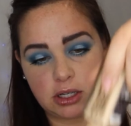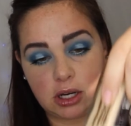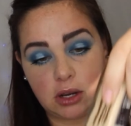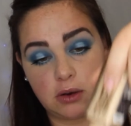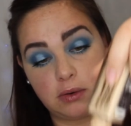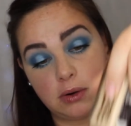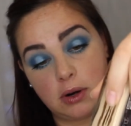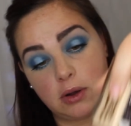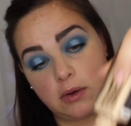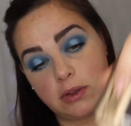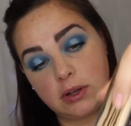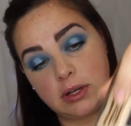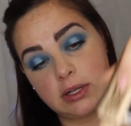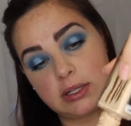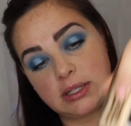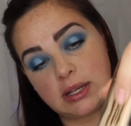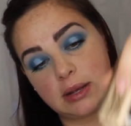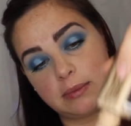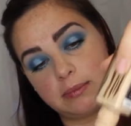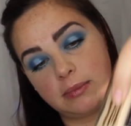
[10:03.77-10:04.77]
Oh no, there's
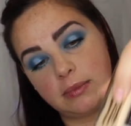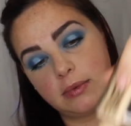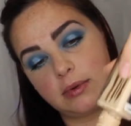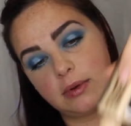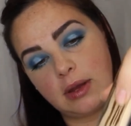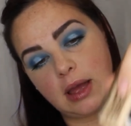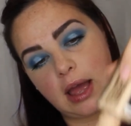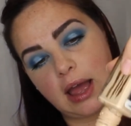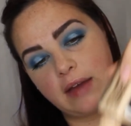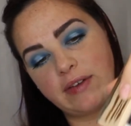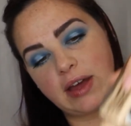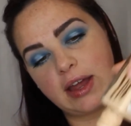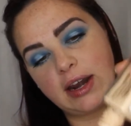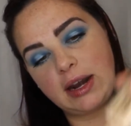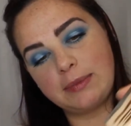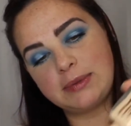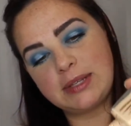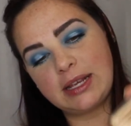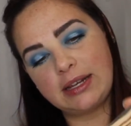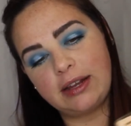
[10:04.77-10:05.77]
some. I've had it
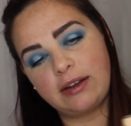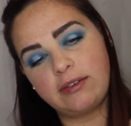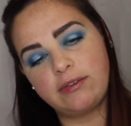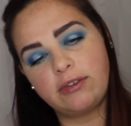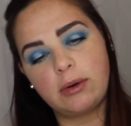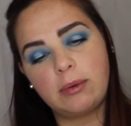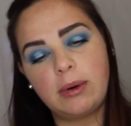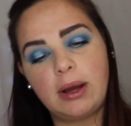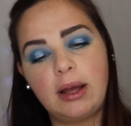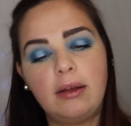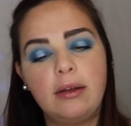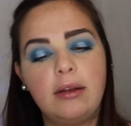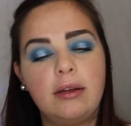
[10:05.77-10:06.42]
upside down for a while.